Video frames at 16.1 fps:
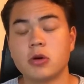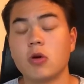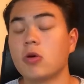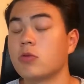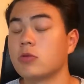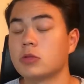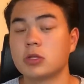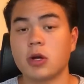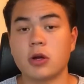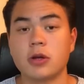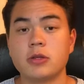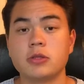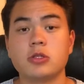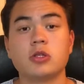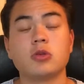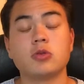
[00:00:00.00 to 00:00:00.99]
Oh, sorry,
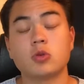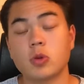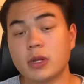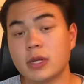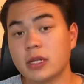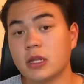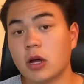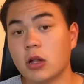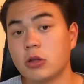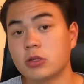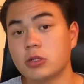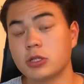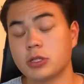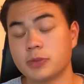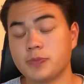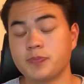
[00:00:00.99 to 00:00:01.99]
to
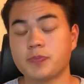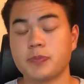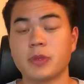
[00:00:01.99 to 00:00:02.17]
$20.